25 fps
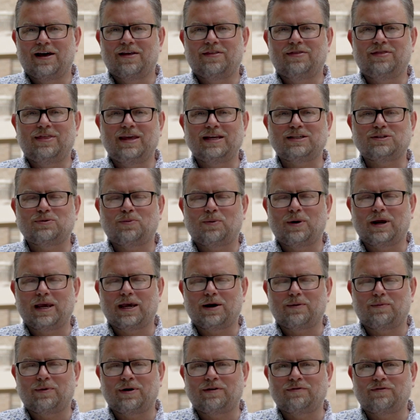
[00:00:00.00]
This
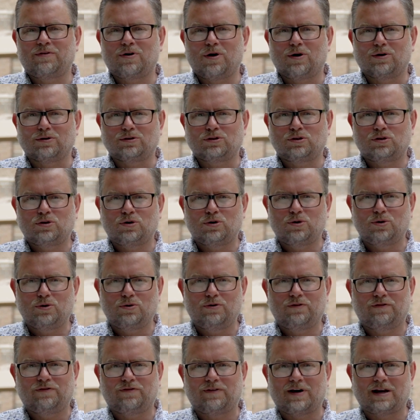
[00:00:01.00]
week we've got
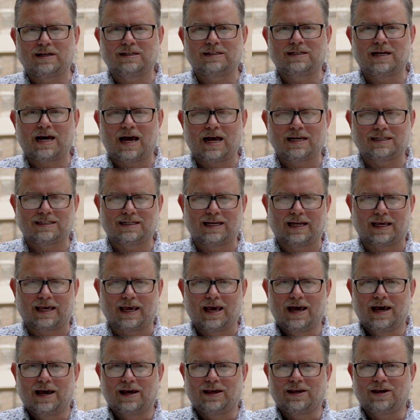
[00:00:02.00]
two fantastic
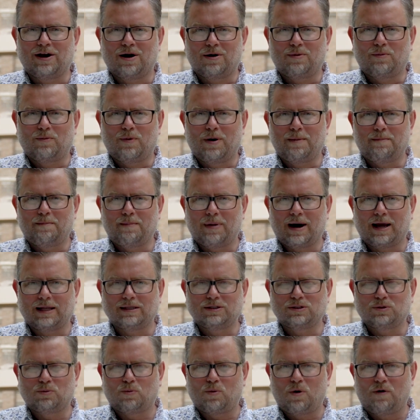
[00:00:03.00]
young wind
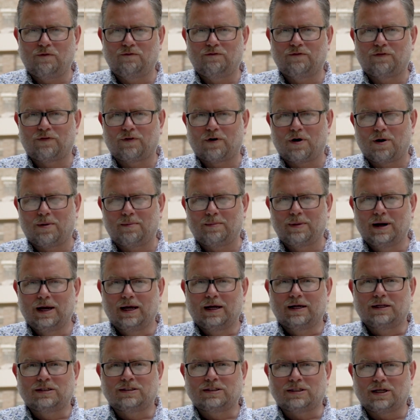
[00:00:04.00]
bands, one from
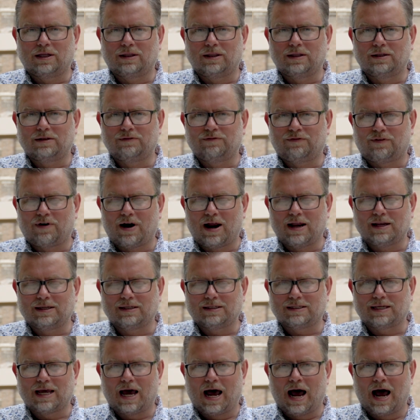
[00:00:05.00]
southern
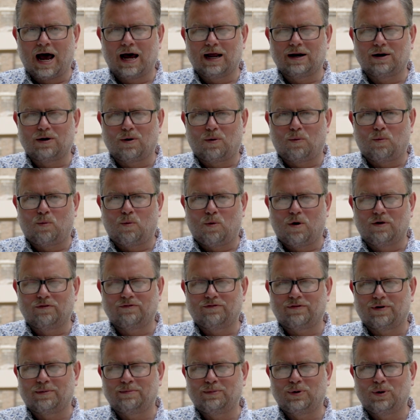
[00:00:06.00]
France and
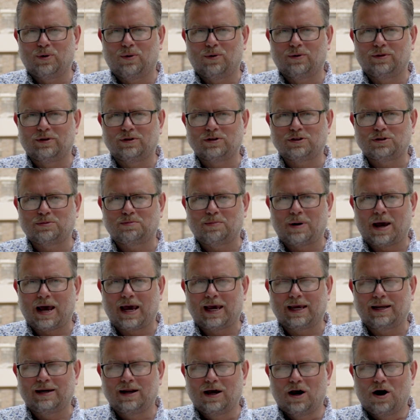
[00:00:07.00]
one from northern
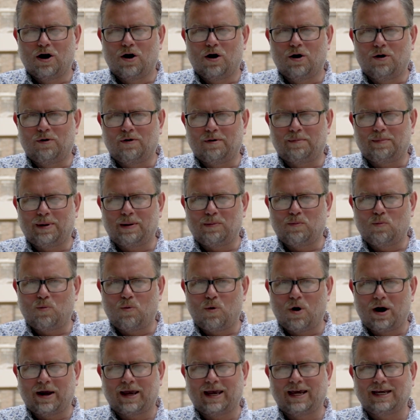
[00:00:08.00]
Spain, who have been
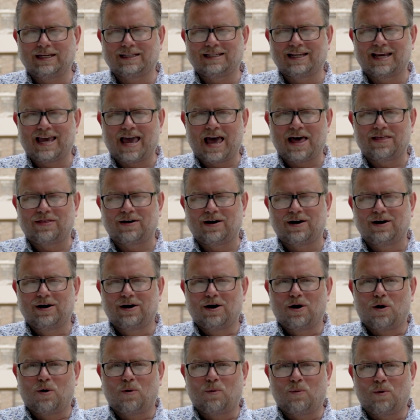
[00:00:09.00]
working together
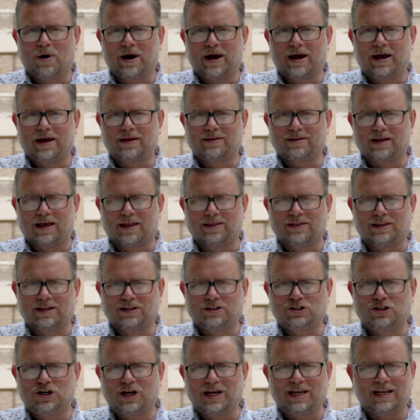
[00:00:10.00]
with the
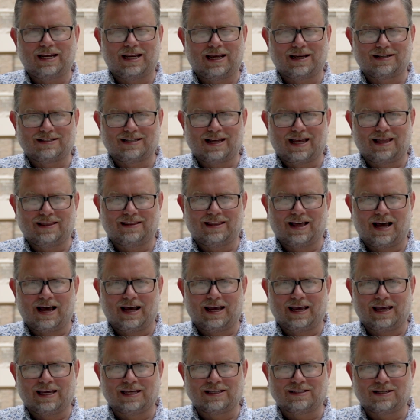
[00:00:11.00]
genius
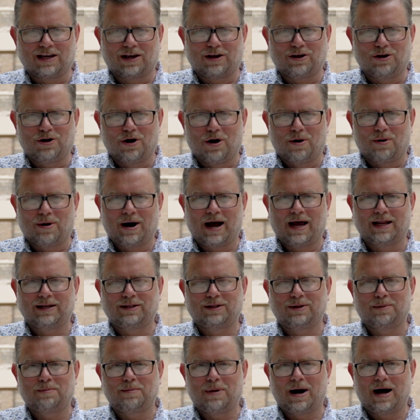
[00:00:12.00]
that is
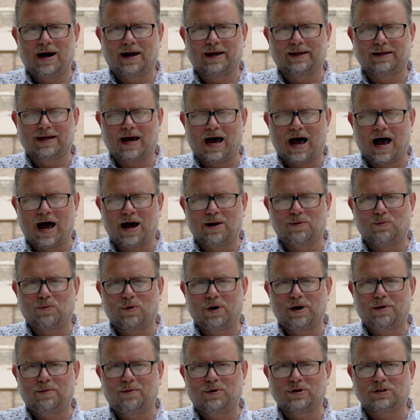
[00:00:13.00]
Johan de Meij, and
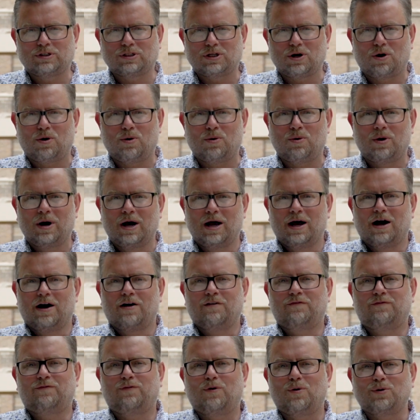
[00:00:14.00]
we were so
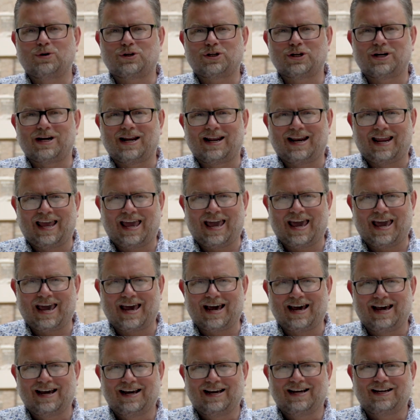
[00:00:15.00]
fortunate
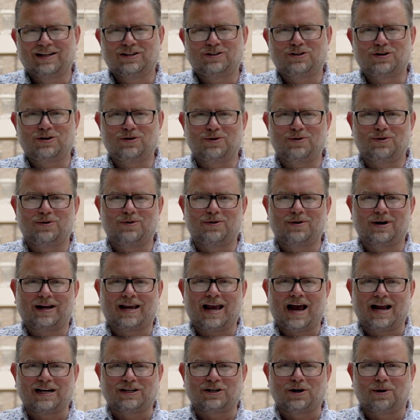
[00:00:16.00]
here to
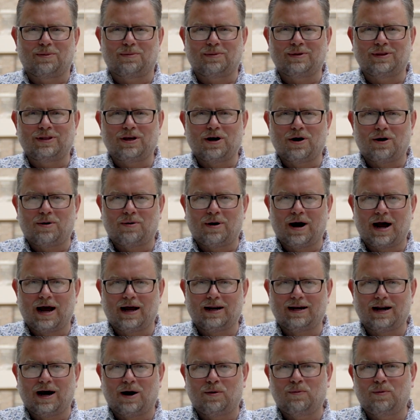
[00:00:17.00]
catch up with
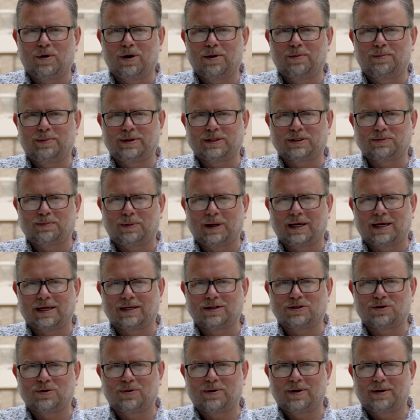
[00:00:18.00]
Johan, and we'll be
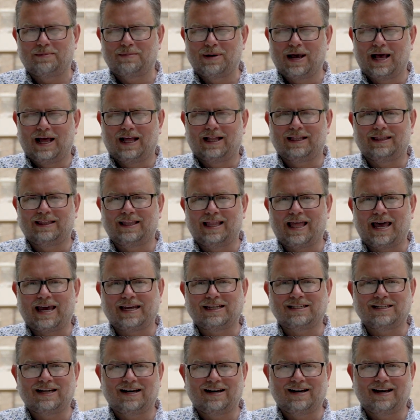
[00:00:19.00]
speaking to him
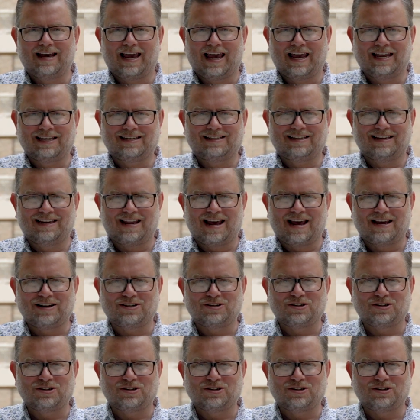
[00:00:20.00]
later in today's